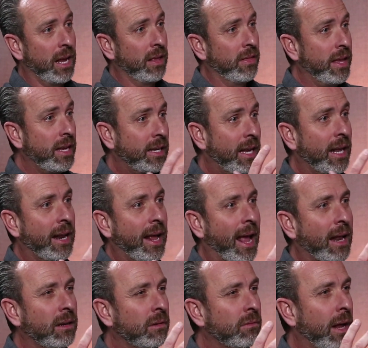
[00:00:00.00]
and they get it.
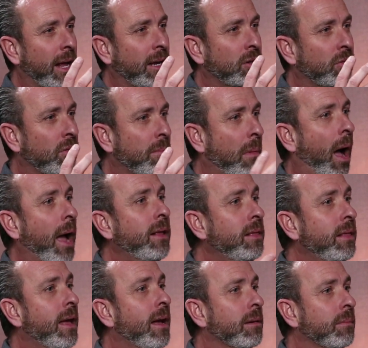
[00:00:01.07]
And and to remind
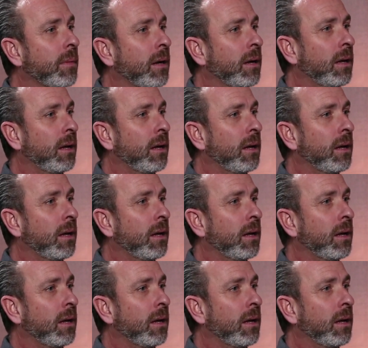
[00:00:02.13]
them